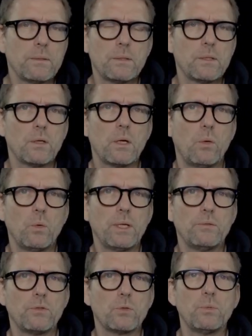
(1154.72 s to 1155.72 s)
There are quite a
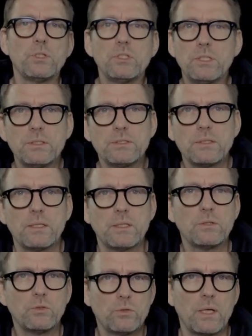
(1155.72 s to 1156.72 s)
few machines that
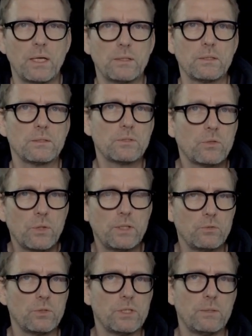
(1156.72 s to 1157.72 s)
can do that, so I
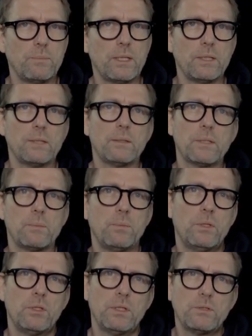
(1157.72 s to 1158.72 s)
can really make deeper
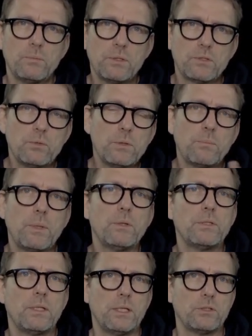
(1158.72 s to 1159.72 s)
adjustments with middle
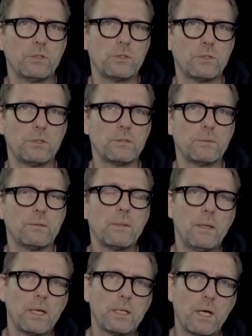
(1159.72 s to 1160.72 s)
stages.
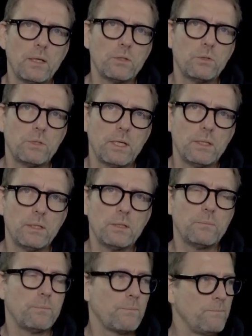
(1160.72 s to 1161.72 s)
I can't do that here.
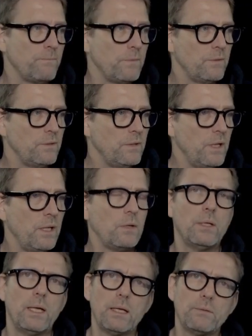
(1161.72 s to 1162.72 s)
I
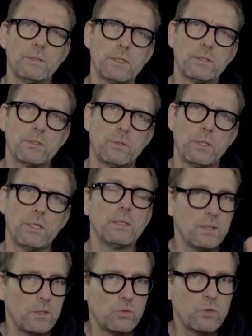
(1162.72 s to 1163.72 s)
only have these three,
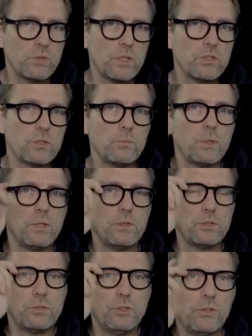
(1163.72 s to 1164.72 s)
in quotation
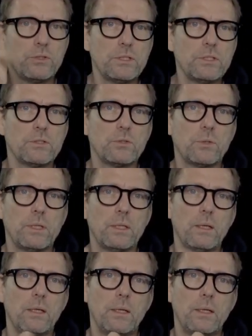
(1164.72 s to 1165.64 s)
marks, just these three